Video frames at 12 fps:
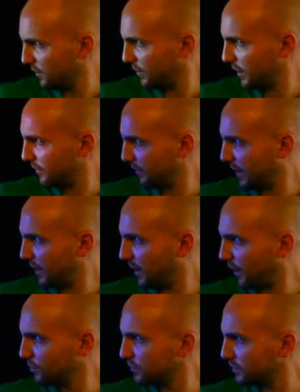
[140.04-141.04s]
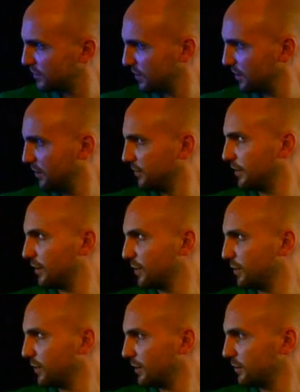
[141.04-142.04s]
We have a host of very
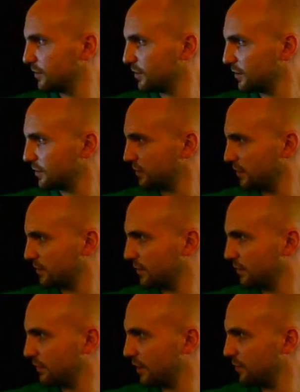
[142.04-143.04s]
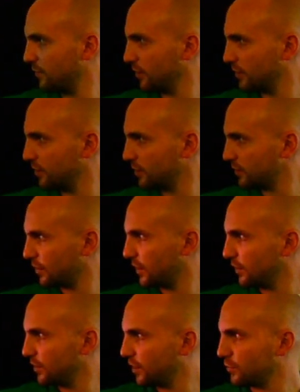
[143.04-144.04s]
well-known songs and some very modern, not so
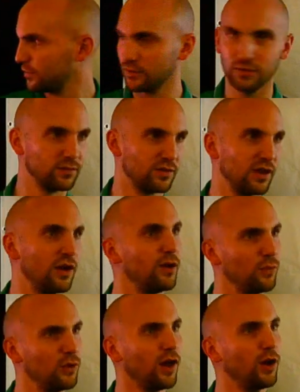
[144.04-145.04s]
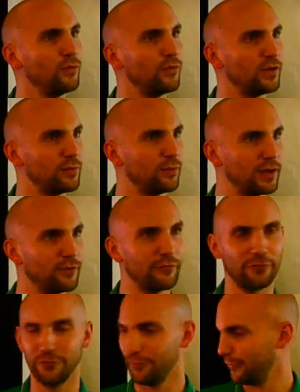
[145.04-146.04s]
well-known ones that will hopefully be
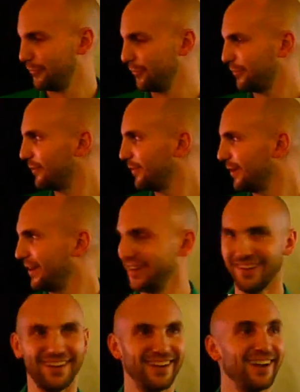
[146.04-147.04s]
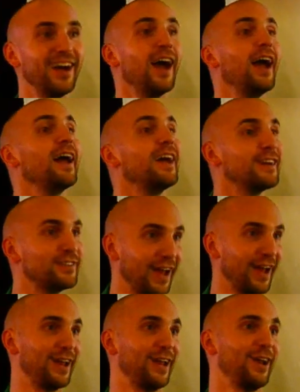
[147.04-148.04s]
horror as well.
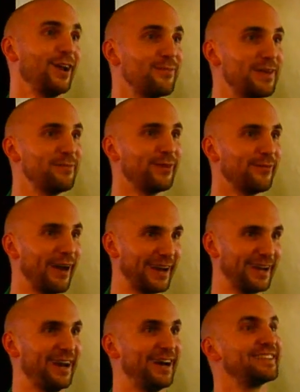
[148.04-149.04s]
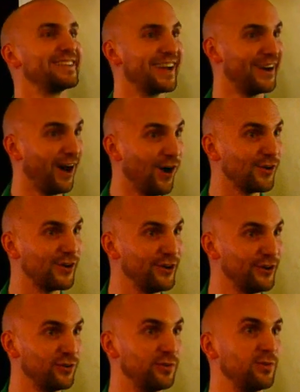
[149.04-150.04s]
Exactly, a lot of people recognise and go, oh
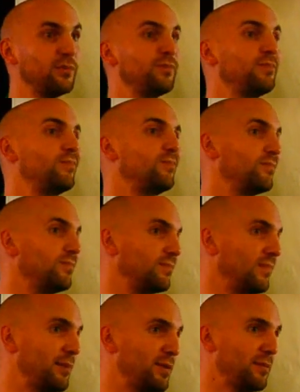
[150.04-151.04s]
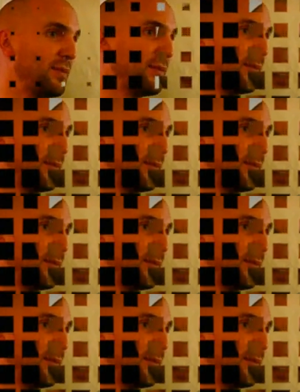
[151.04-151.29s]
cool, maybe